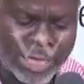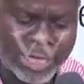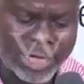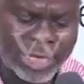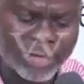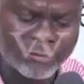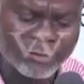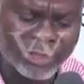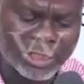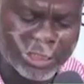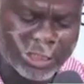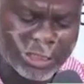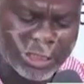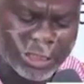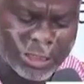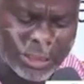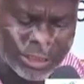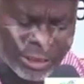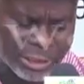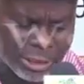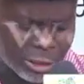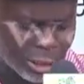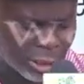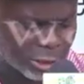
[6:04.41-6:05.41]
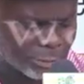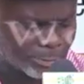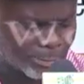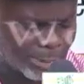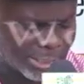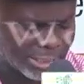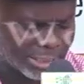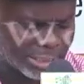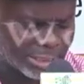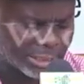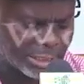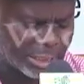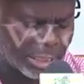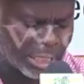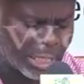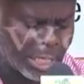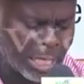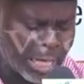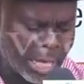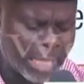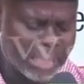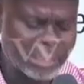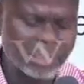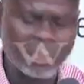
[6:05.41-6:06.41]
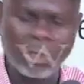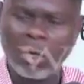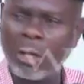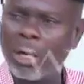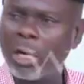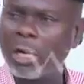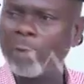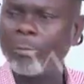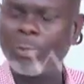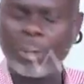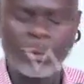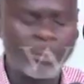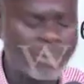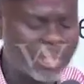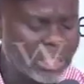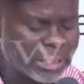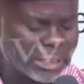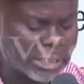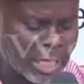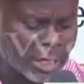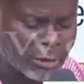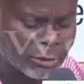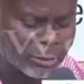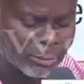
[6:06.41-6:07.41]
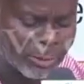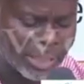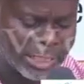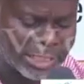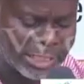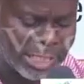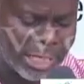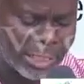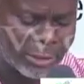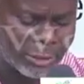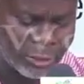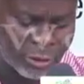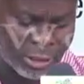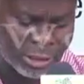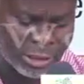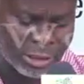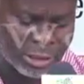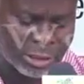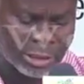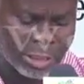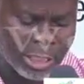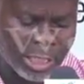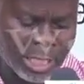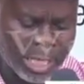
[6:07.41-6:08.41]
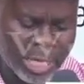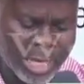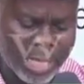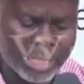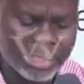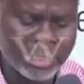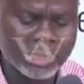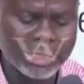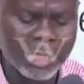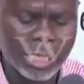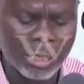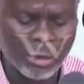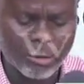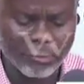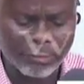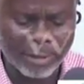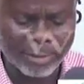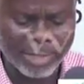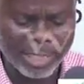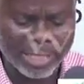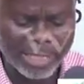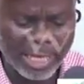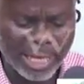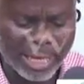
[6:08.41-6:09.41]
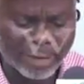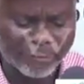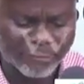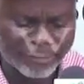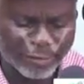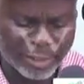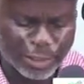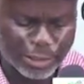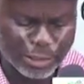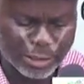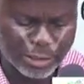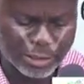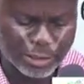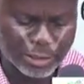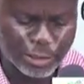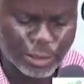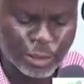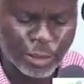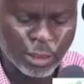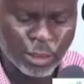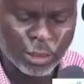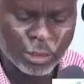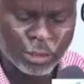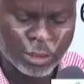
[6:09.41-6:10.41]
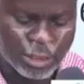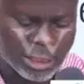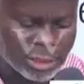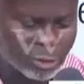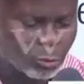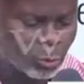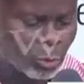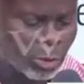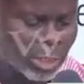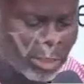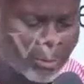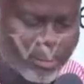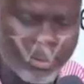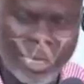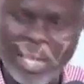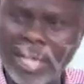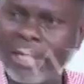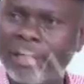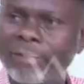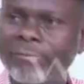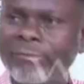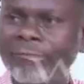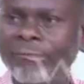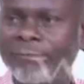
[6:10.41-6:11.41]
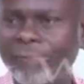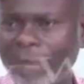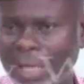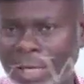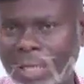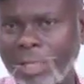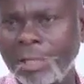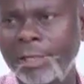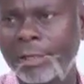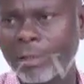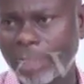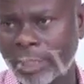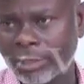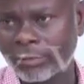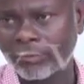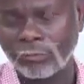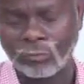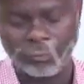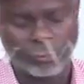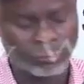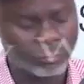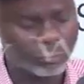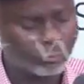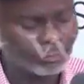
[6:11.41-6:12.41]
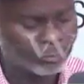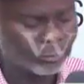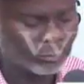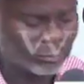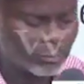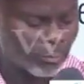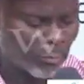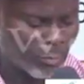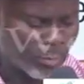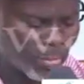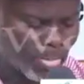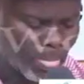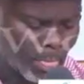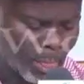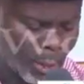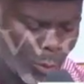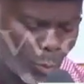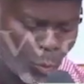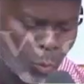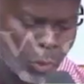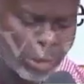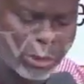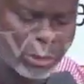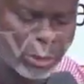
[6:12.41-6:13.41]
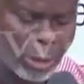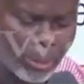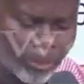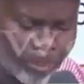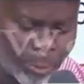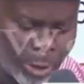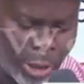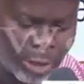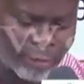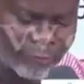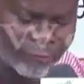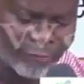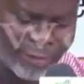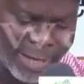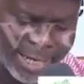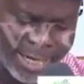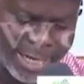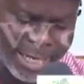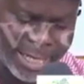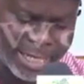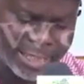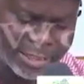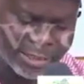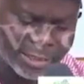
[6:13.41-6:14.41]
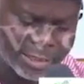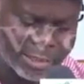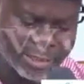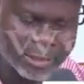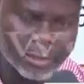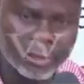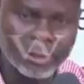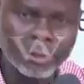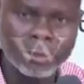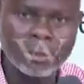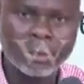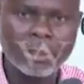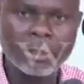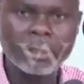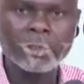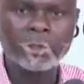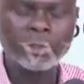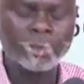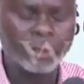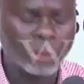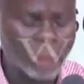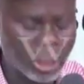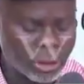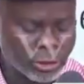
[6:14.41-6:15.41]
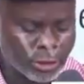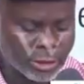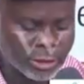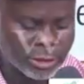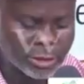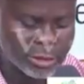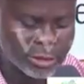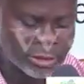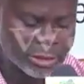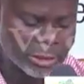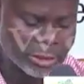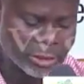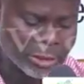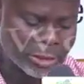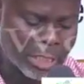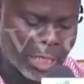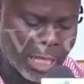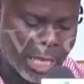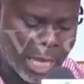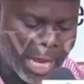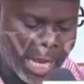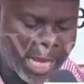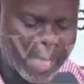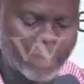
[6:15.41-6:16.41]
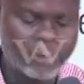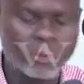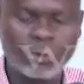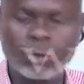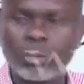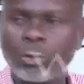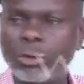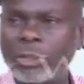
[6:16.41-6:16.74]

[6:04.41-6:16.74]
an FCT indigenous person as the Honorable Minister of Special Duties and Intergovernmental Affairs. This will remain very grateful. We support fairness, justice, and true